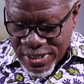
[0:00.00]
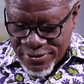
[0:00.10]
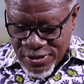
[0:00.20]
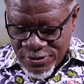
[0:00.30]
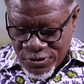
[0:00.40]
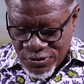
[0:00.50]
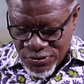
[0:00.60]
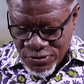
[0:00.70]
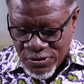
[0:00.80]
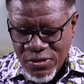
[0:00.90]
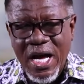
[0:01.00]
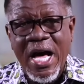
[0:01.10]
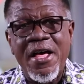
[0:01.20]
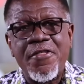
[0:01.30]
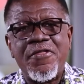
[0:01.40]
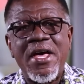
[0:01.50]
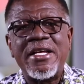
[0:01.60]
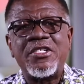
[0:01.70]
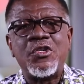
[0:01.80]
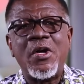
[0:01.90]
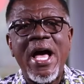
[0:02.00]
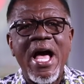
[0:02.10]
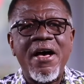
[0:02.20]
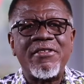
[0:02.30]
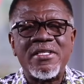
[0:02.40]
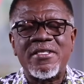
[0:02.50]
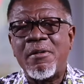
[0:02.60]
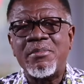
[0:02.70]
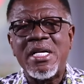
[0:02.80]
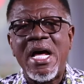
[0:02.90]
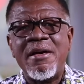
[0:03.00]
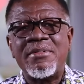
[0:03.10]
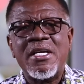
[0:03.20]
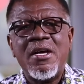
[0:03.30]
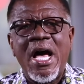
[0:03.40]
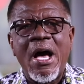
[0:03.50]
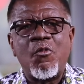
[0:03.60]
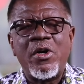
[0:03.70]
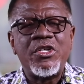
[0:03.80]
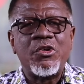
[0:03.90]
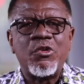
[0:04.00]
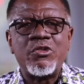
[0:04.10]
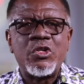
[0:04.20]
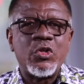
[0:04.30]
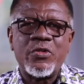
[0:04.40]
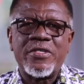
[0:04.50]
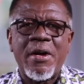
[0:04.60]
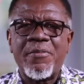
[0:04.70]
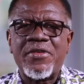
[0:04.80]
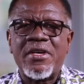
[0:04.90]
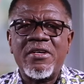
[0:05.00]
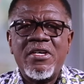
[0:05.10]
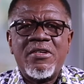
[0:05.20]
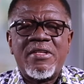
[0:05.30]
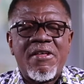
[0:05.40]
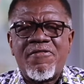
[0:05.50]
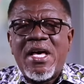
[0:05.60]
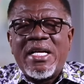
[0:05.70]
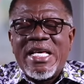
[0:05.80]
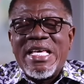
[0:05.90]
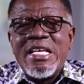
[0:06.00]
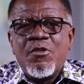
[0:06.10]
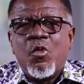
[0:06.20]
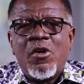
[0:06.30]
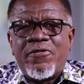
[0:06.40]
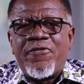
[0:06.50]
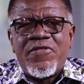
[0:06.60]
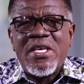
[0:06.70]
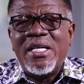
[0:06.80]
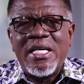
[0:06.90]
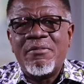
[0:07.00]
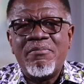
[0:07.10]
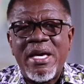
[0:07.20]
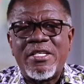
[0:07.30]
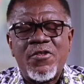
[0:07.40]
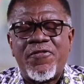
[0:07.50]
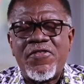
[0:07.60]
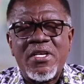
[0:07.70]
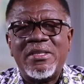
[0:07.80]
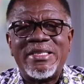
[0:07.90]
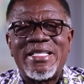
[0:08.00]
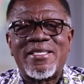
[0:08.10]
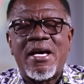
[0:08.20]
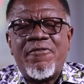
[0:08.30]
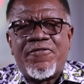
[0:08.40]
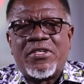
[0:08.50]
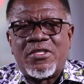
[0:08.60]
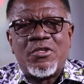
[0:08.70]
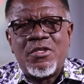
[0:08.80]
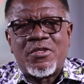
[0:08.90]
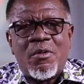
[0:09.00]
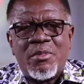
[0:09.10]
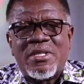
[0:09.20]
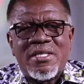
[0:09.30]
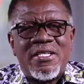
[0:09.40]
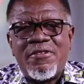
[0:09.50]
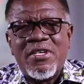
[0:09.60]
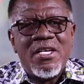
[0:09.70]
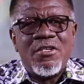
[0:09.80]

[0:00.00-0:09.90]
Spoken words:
message that you have. And sometimes when you're going to do something, that inward feeling makes you feel discomfort. It's almost as if